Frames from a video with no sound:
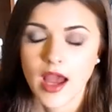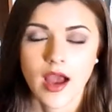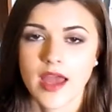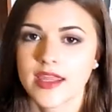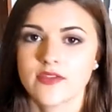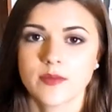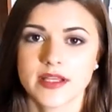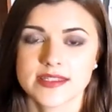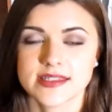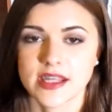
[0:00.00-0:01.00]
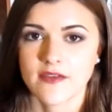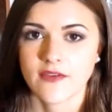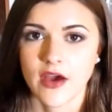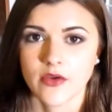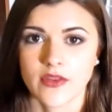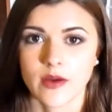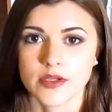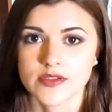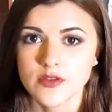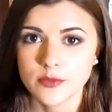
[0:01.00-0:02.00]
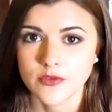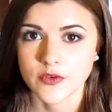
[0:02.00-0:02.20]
Any of the places that I found that were suitable